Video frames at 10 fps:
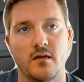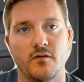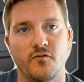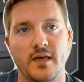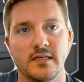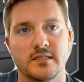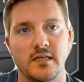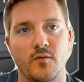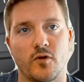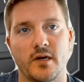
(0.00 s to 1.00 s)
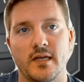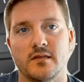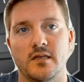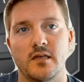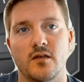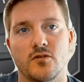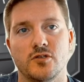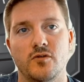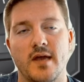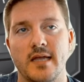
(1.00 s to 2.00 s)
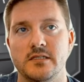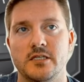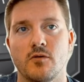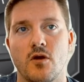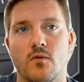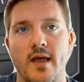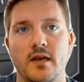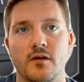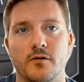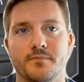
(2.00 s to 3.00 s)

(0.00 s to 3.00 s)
fix, and we're going to get the 290 radial